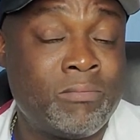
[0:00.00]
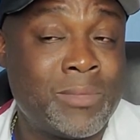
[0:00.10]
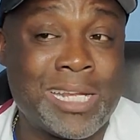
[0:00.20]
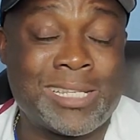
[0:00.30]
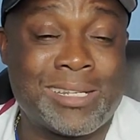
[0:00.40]

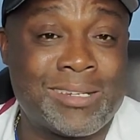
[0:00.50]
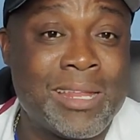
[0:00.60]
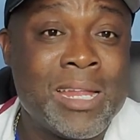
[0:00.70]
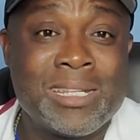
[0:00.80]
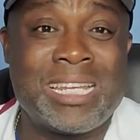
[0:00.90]

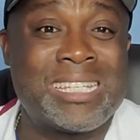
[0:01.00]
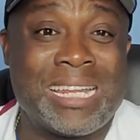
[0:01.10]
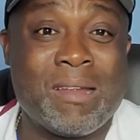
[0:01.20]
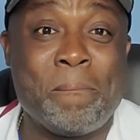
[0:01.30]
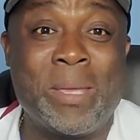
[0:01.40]
That's
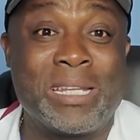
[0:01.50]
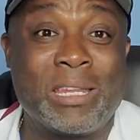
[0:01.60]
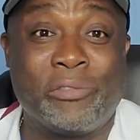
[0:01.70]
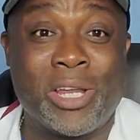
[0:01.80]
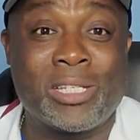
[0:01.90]
not a big
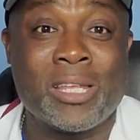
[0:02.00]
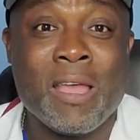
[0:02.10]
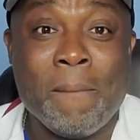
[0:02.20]
difference.